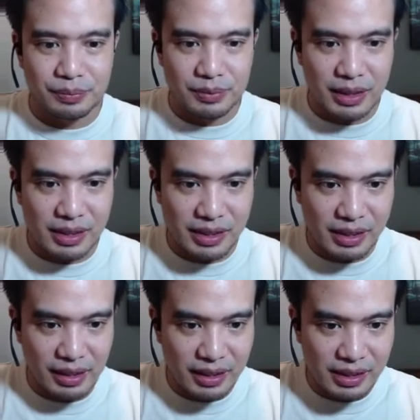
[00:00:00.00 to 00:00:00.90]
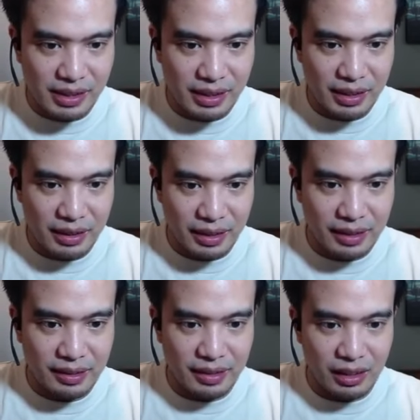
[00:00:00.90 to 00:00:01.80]
let's see, let's see.
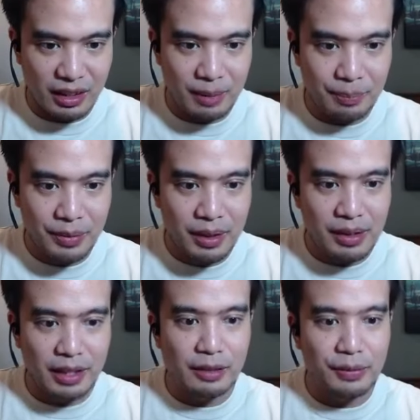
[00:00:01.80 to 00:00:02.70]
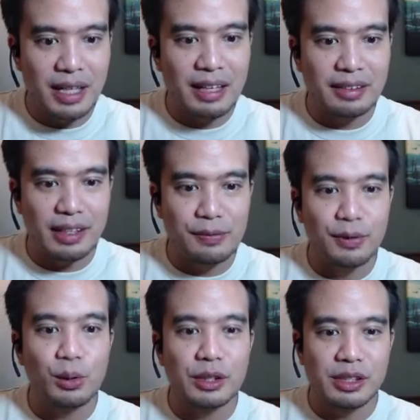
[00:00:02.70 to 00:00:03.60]
Yes, thanks to free access, I
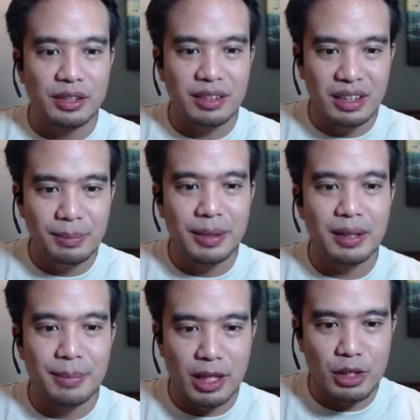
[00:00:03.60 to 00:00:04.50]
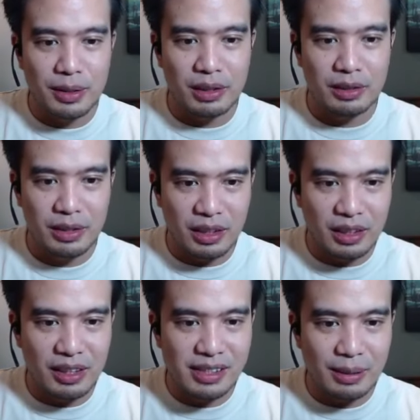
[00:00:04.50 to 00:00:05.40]
focused on email management, learned a
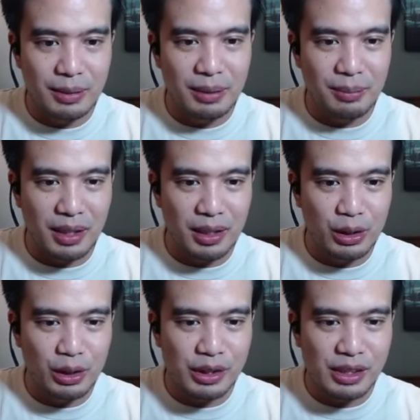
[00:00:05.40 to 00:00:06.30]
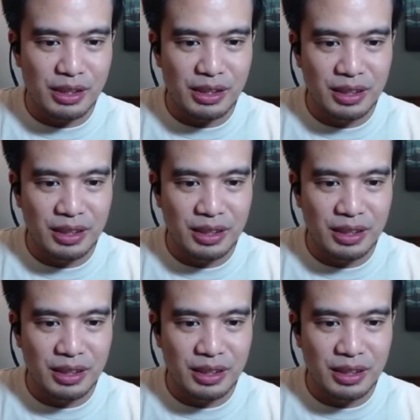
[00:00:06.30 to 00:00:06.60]
lot, sabi ni Marcos.